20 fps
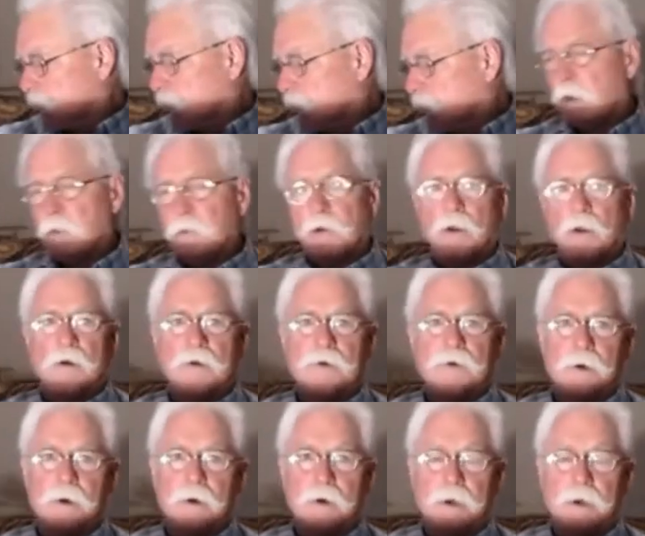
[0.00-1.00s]
the common
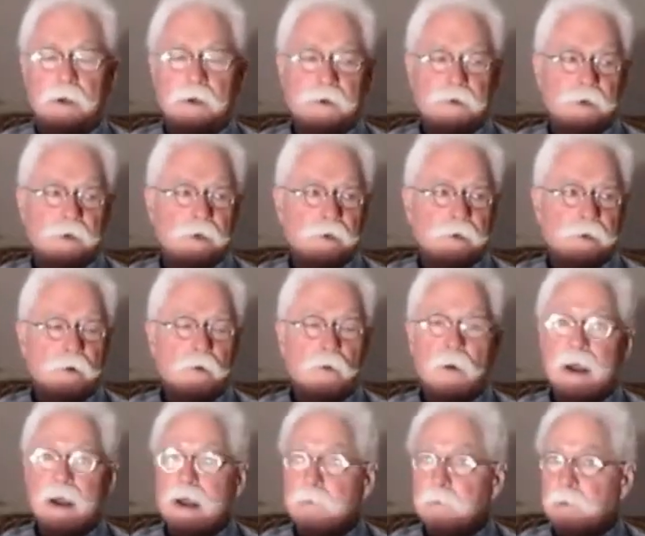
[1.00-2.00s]
law jury is just
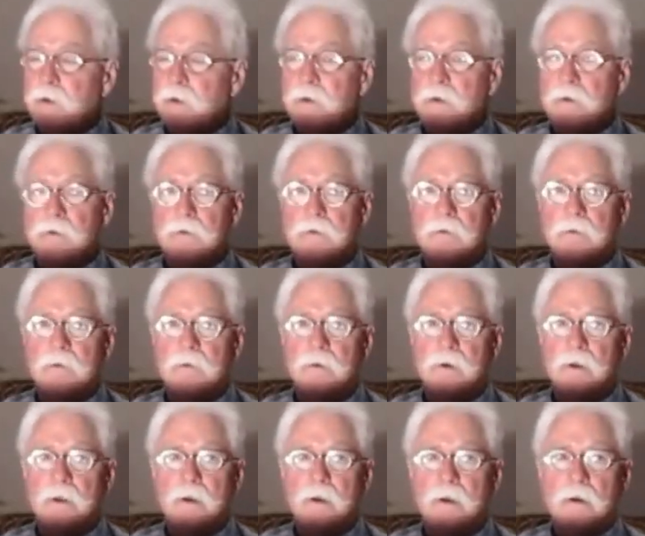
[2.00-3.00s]
grabbing
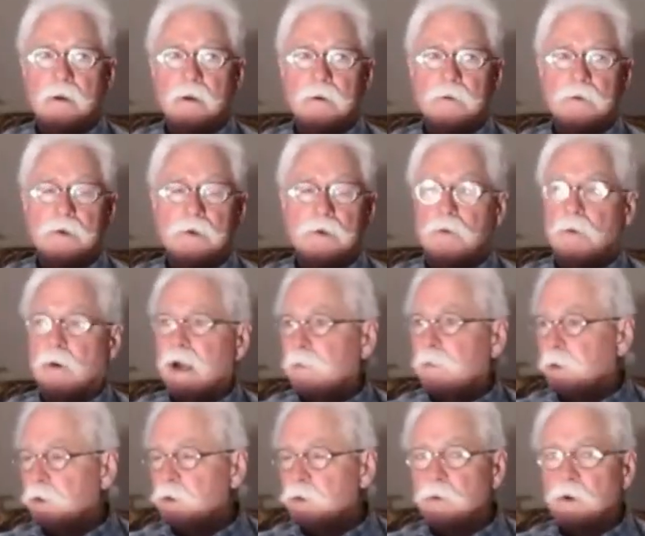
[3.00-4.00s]

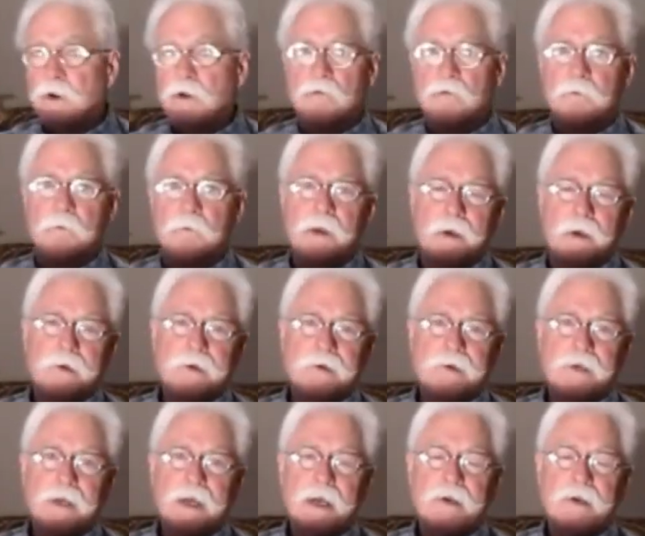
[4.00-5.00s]
12
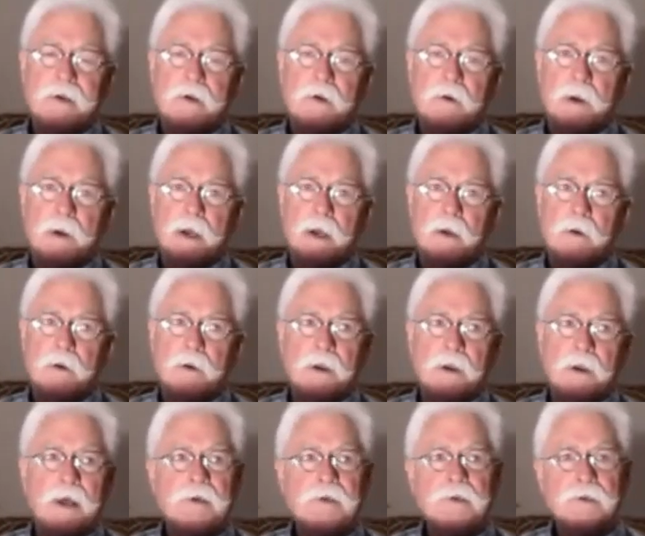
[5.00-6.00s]
men standing
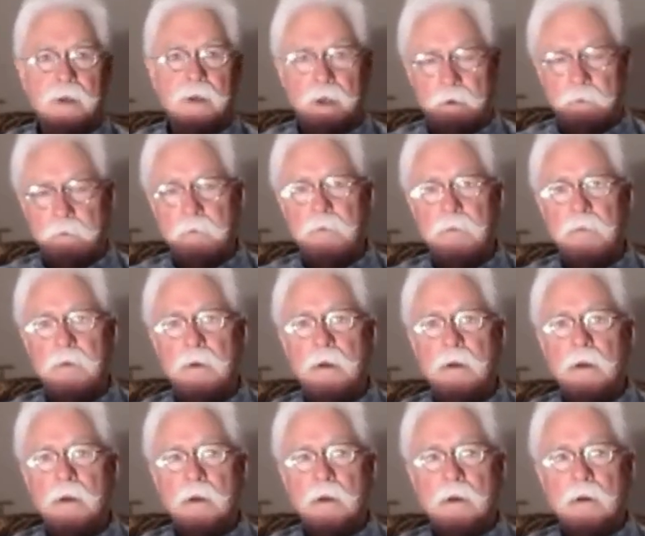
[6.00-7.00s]
around and ask
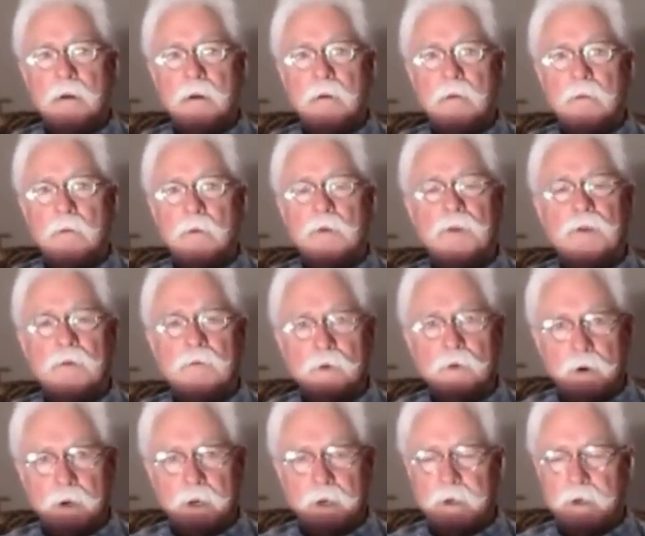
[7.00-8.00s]
them what
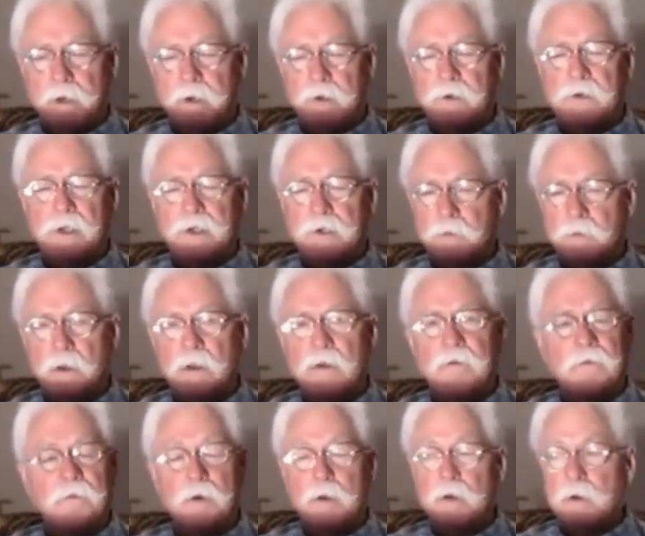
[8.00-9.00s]
their verdict is. That's
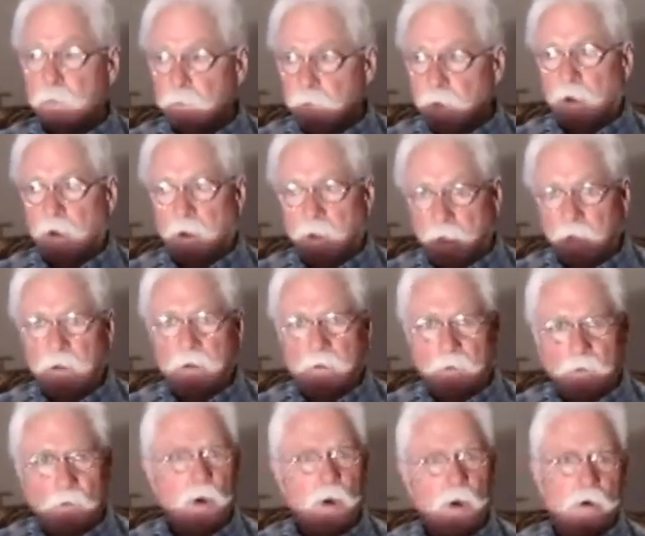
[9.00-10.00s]
really
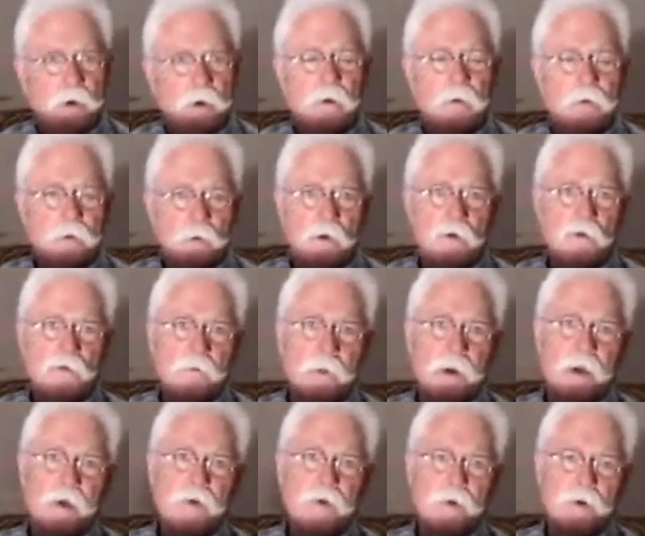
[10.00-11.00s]
fundamentally what a
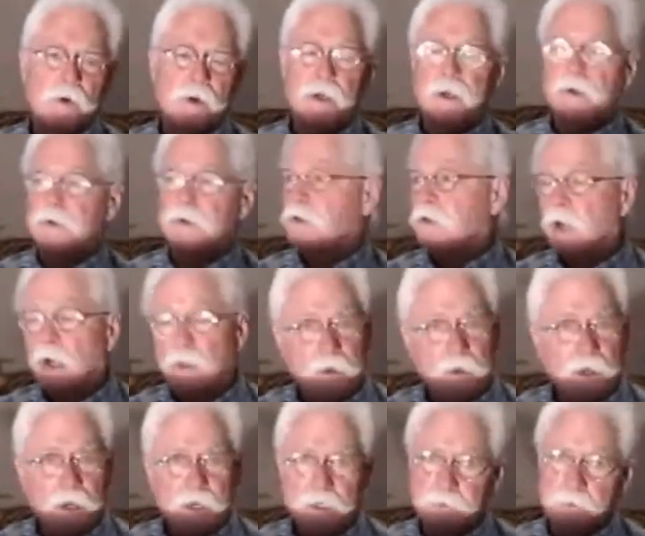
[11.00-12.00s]
12-man jury is. It's
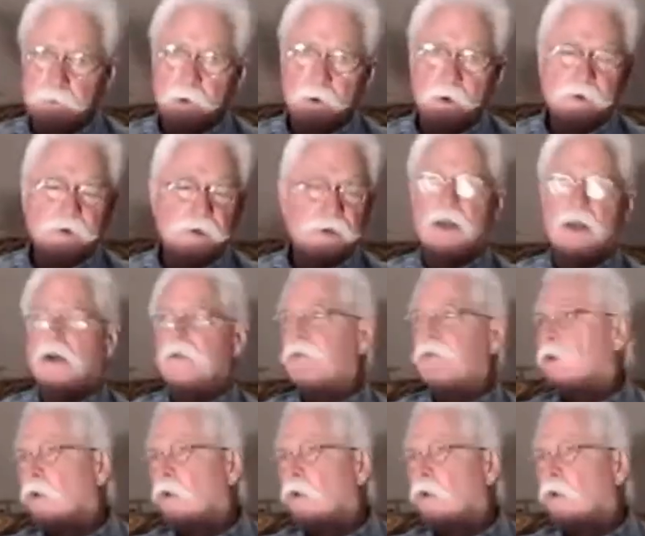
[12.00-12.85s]
not the experts, it's